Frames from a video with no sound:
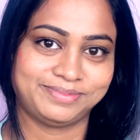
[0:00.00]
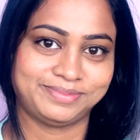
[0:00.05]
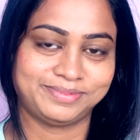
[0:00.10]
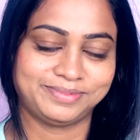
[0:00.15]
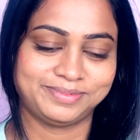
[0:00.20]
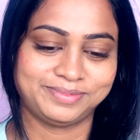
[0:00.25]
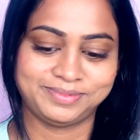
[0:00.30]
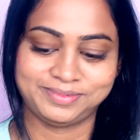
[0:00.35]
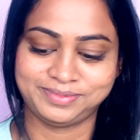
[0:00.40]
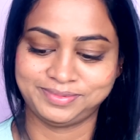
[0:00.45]

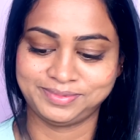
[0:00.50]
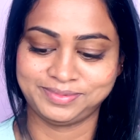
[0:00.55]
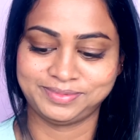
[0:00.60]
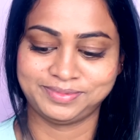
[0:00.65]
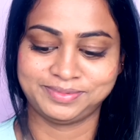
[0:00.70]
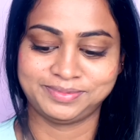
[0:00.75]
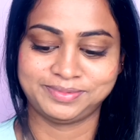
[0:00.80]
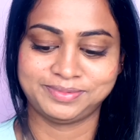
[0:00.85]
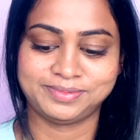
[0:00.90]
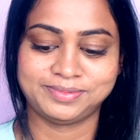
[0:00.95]

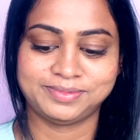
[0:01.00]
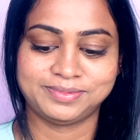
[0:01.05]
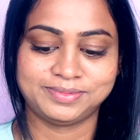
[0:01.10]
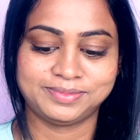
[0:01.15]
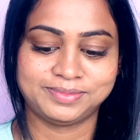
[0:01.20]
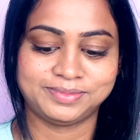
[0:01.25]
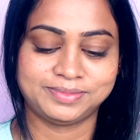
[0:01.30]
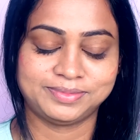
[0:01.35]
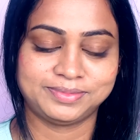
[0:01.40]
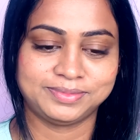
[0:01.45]

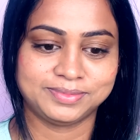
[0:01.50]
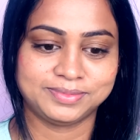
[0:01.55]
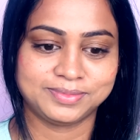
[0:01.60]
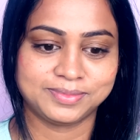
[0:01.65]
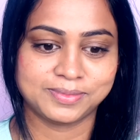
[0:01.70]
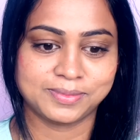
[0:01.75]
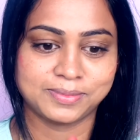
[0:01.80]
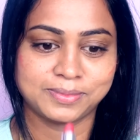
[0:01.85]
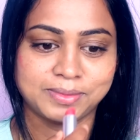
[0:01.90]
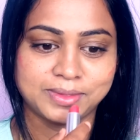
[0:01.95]

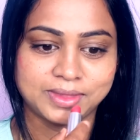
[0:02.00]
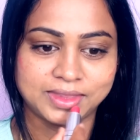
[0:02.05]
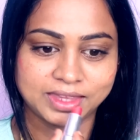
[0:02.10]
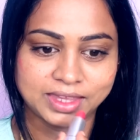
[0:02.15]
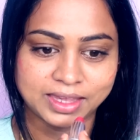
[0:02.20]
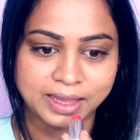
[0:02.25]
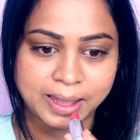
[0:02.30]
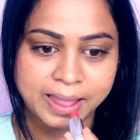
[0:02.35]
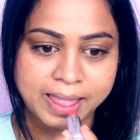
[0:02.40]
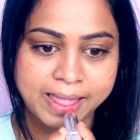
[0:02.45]

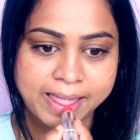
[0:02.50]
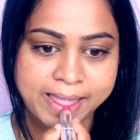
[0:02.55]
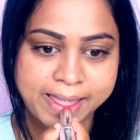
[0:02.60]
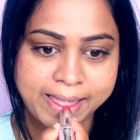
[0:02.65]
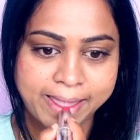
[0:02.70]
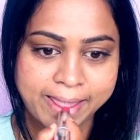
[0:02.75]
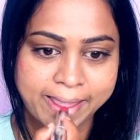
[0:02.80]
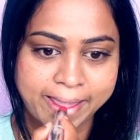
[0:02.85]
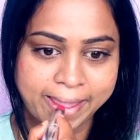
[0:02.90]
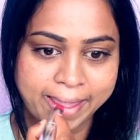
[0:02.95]

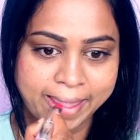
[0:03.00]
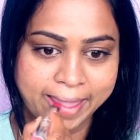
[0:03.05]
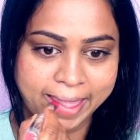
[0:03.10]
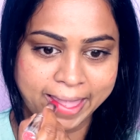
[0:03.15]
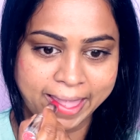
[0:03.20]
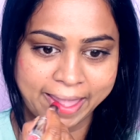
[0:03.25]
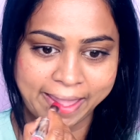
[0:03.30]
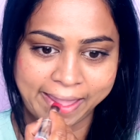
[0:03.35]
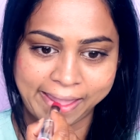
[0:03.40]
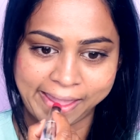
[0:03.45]

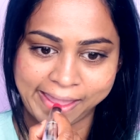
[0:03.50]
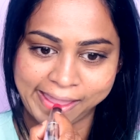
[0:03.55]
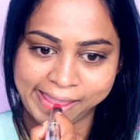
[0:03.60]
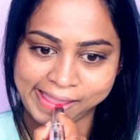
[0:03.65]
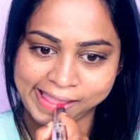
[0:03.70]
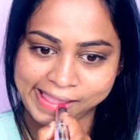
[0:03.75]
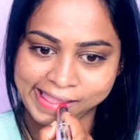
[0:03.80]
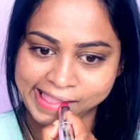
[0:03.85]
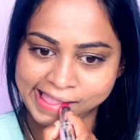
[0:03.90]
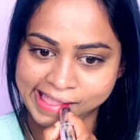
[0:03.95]

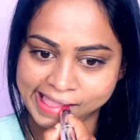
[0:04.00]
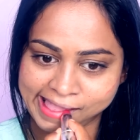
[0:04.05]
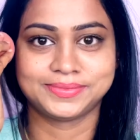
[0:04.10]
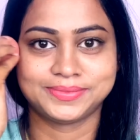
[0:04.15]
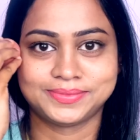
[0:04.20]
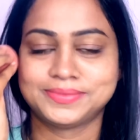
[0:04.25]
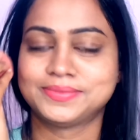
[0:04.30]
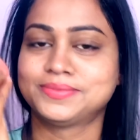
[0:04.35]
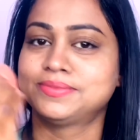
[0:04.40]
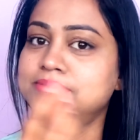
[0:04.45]

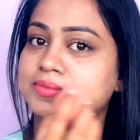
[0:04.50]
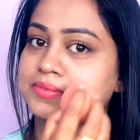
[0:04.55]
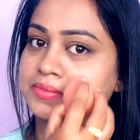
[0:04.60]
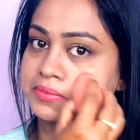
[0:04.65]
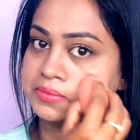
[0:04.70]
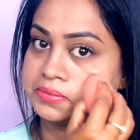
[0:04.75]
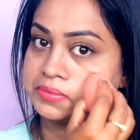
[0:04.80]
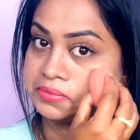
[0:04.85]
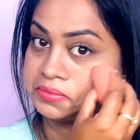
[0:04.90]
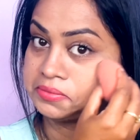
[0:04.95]

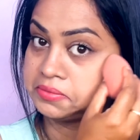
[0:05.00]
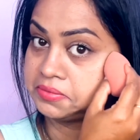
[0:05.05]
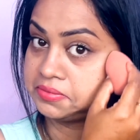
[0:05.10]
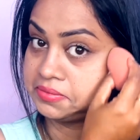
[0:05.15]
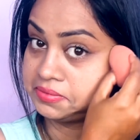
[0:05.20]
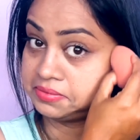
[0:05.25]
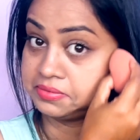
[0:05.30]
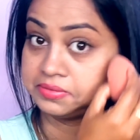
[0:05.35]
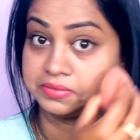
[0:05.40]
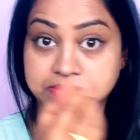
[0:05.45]

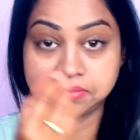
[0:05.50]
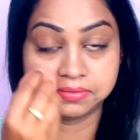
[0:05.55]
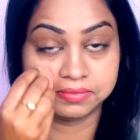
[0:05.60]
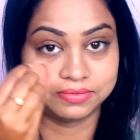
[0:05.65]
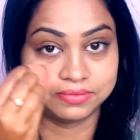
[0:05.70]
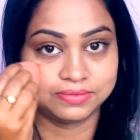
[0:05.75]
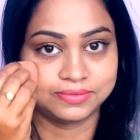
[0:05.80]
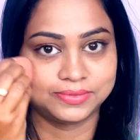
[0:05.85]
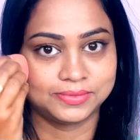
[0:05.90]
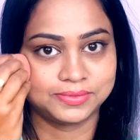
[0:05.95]

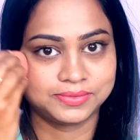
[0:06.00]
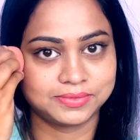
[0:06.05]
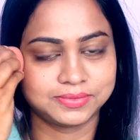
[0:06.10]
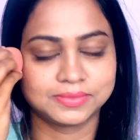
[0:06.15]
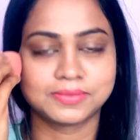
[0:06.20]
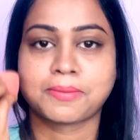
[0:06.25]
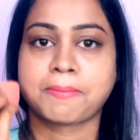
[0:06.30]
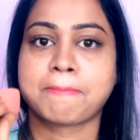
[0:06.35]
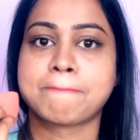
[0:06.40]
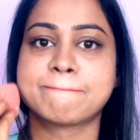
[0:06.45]

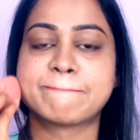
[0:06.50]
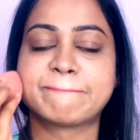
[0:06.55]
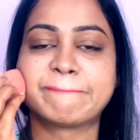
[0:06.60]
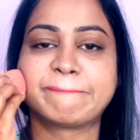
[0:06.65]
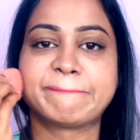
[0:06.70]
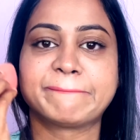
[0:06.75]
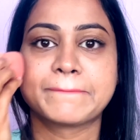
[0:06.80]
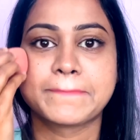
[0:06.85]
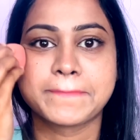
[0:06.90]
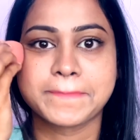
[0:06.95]

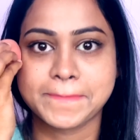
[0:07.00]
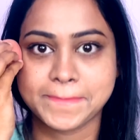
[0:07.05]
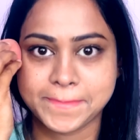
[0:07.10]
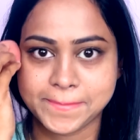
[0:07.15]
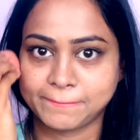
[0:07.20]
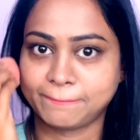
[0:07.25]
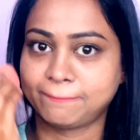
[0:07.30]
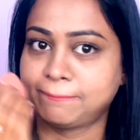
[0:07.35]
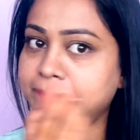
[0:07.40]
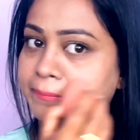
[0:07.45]

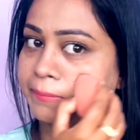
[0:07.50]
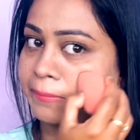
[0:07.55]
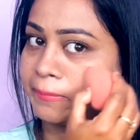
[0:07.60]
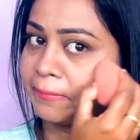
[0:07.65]
No one is speaking in this clip.